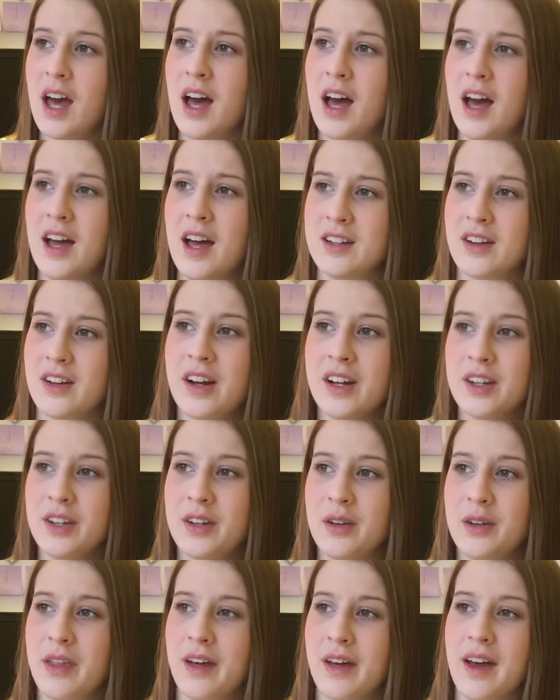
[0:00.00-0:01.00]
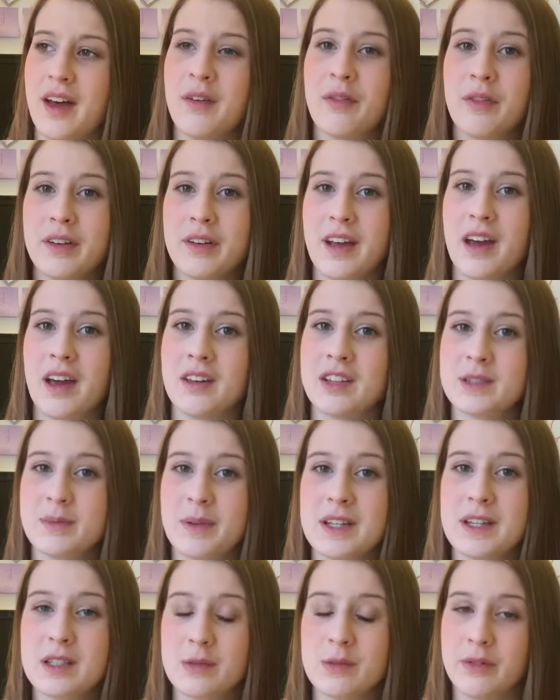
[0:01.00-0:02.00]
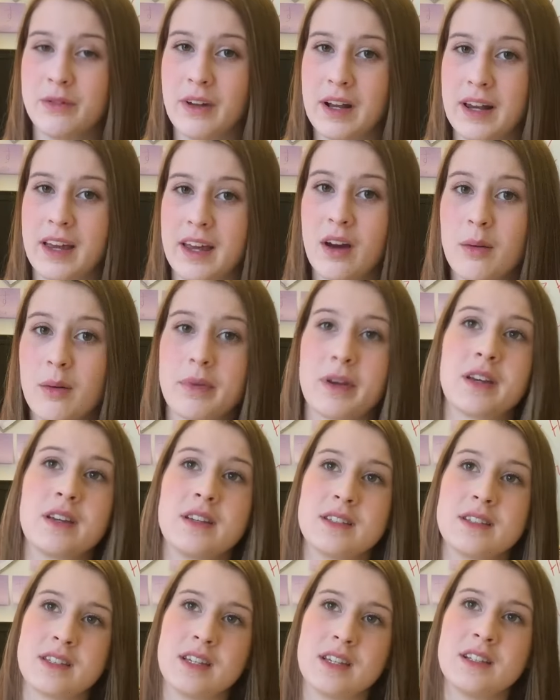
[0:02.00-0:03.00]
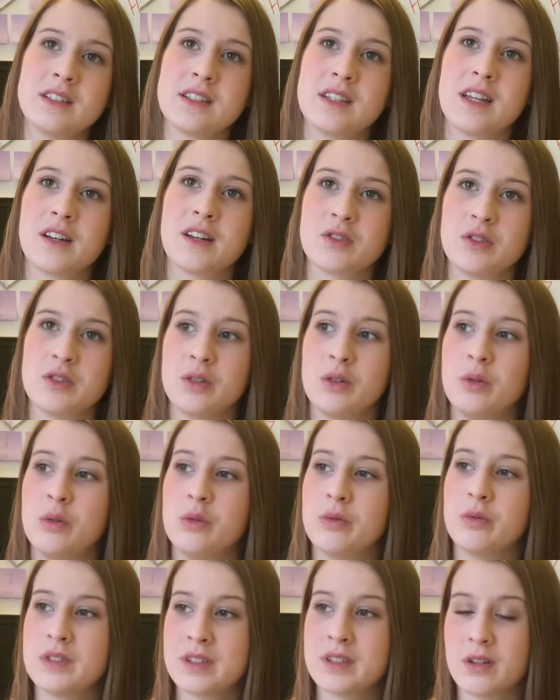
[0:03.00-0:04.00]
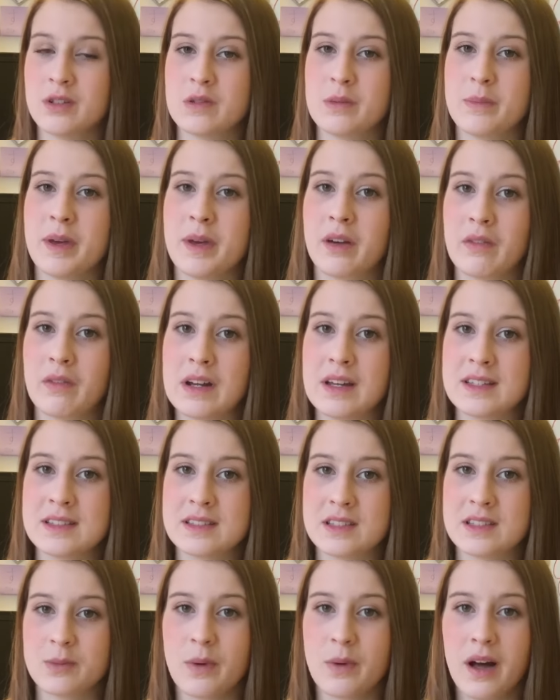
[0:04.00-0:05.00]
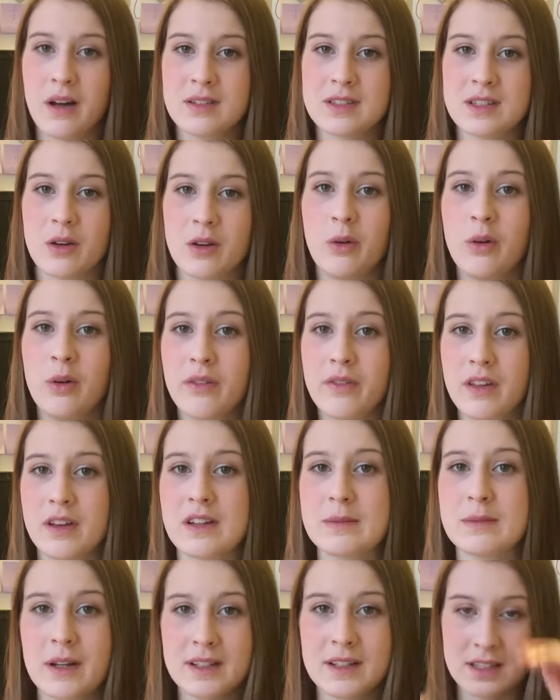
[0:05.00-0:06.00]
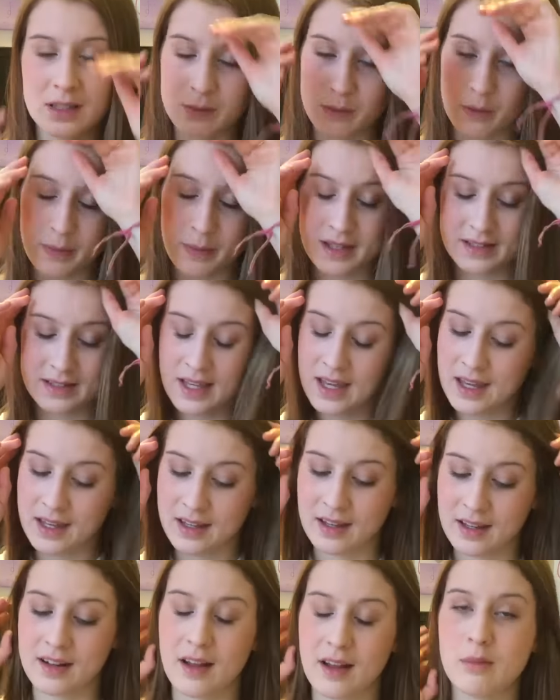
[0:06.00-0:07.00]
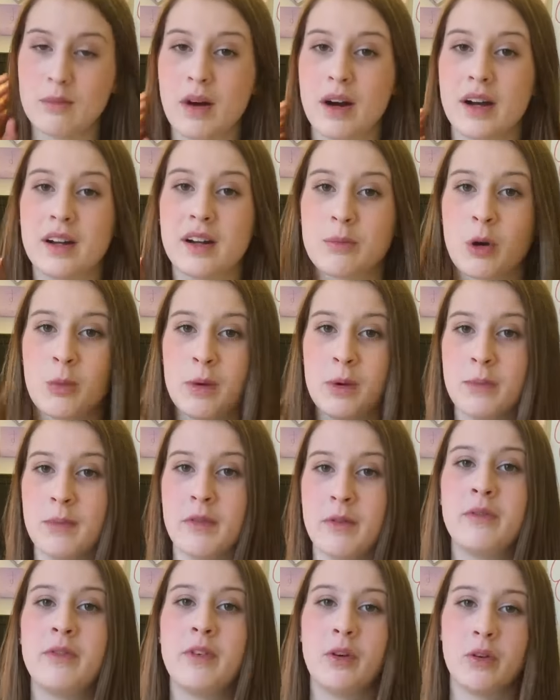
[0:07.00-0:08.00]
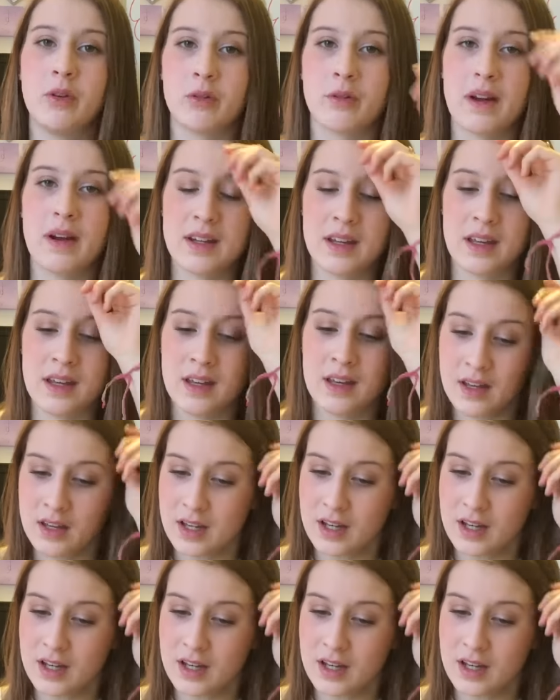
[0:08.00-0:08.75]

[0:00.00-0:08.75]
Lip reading: And I knew that every day spaces were filling up because international results were being released as well. So all of those places were being taken and mine had probably been filled already.